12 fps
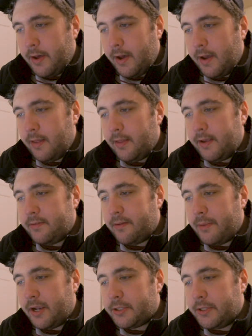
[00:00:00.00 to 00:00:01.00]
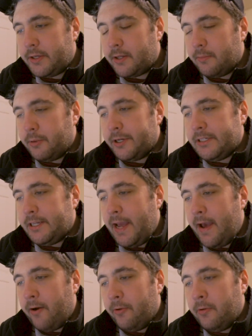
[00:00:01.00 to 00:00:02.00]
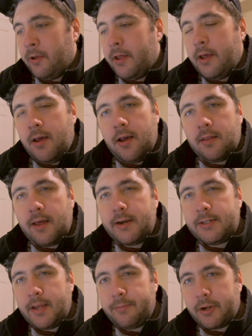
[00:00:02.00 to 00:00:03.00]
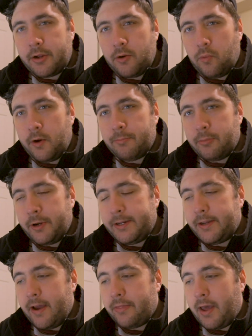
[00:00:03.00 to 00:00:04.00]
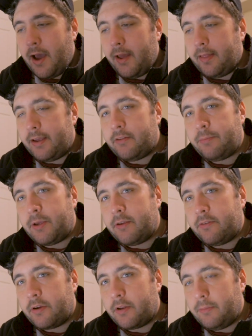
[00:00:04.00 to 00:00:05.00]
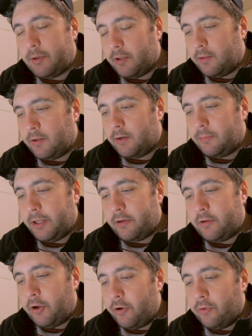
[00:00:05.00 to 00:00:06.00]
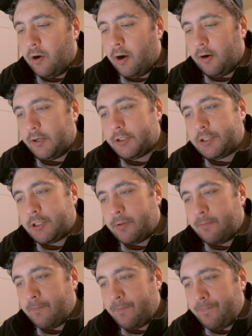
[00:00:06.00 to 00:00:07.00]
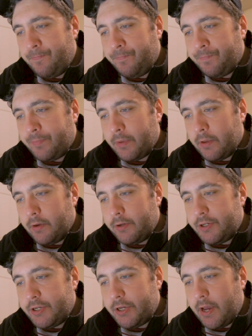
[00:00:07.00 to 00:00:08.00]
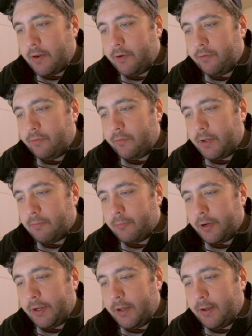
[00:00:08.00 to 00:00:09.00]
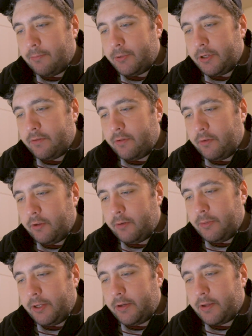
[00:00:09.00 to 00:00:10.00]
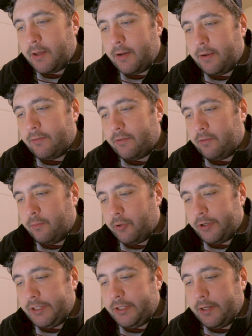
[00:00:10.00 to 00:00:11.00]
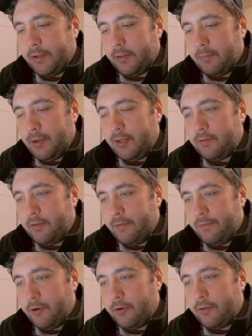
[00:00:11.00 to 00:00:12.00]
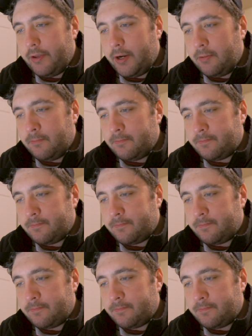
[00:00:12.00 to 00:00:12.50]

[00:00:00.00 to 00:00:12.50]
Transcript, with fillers: Highlights I'm actually going to bring down. A lot of time you're going to want to bring down the highlights because they're going to be a little bit too harsh. Shadows we can bring up just a little bit to kind of give us some more detail in the base of the photo there.